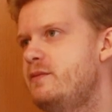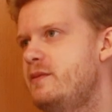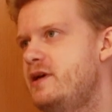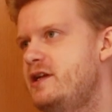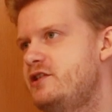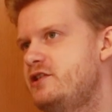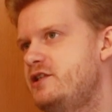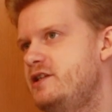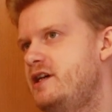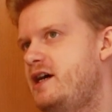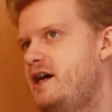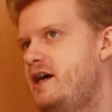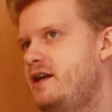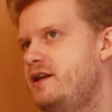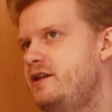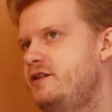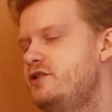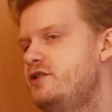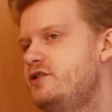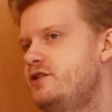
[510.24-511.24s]
you mentioned
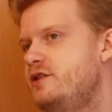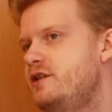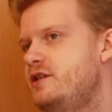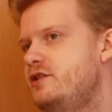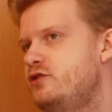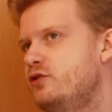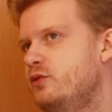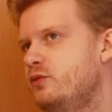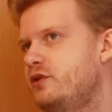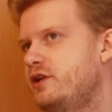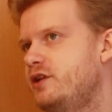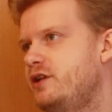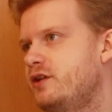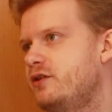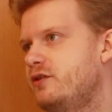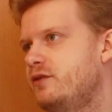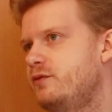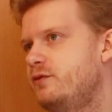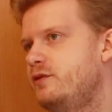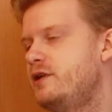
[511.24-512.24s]
that. This is indeed something
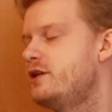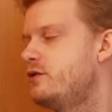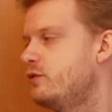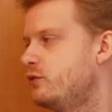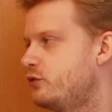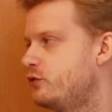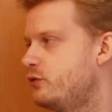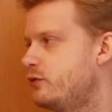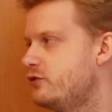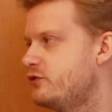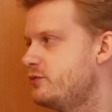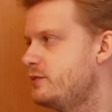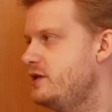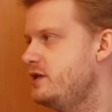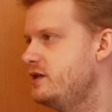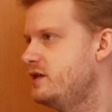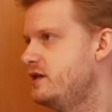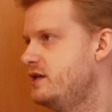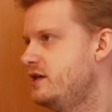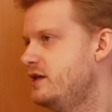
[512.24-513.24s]
that really concerns
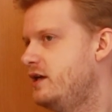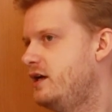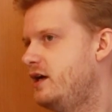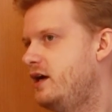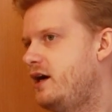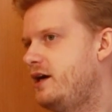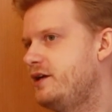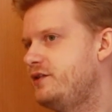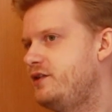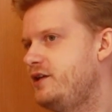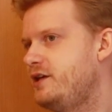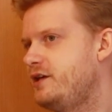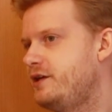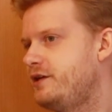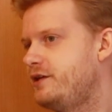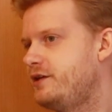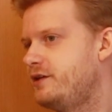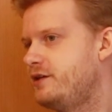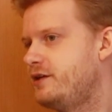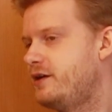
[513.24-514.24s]
me. I
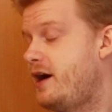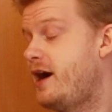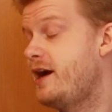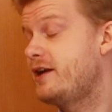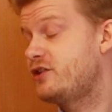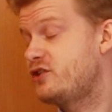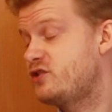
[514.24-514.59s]
think I